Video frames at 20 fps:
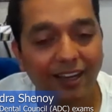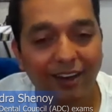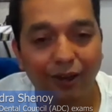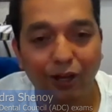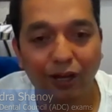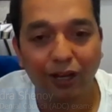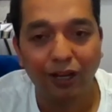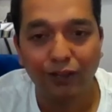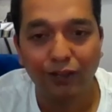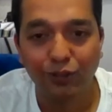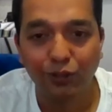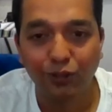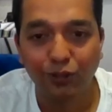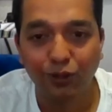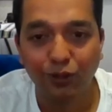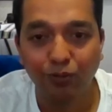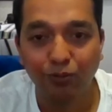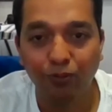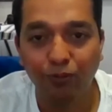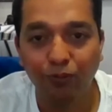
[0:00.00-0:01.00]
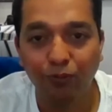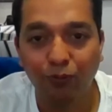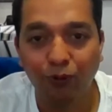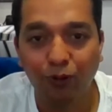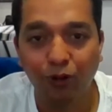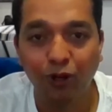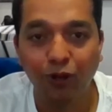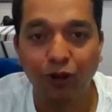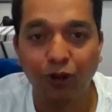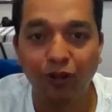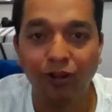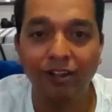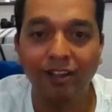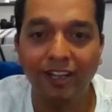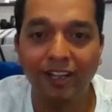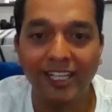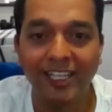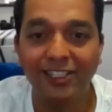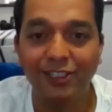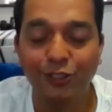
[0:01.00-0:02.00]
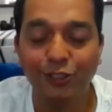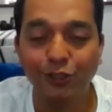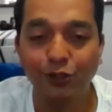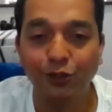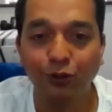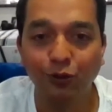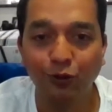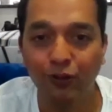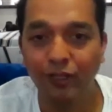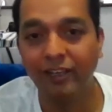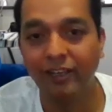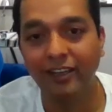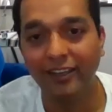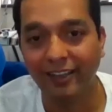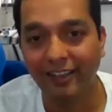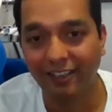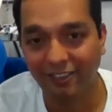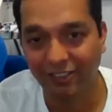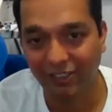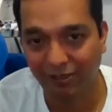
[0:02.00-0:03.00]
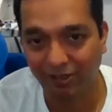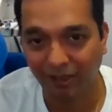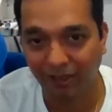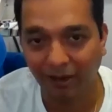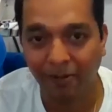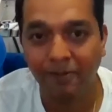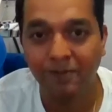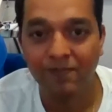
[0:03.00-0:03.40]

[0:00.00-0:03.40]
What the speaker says: so what all things you know in dentistry?"